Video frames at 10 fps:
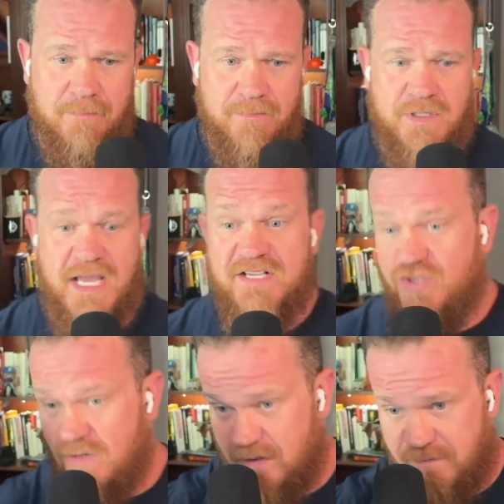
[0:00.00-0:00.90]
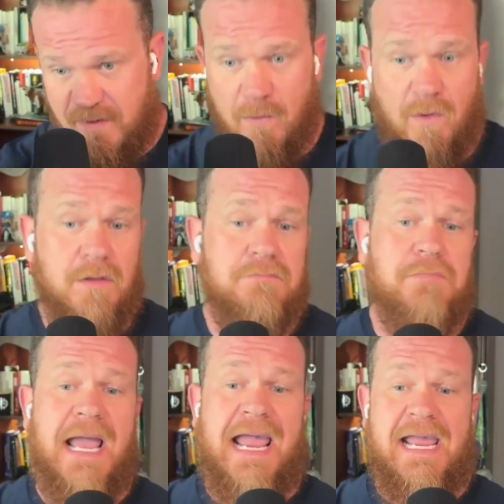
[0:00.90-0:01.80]
Yes, you need a firewall,
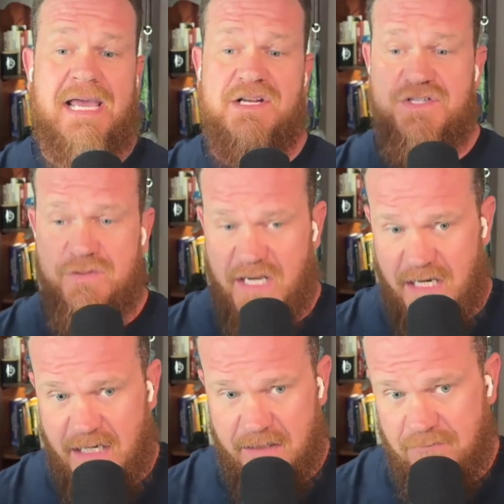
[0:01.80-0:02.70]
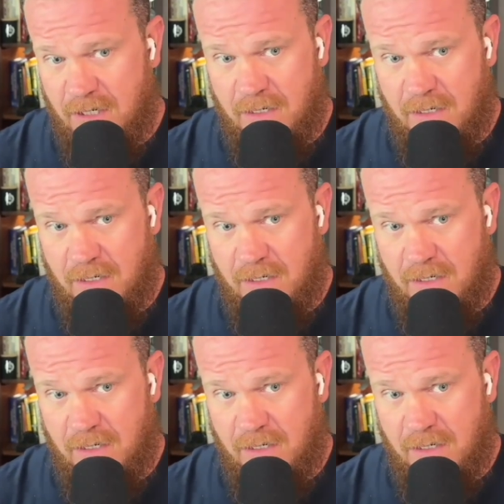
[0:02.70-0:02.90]
and you need,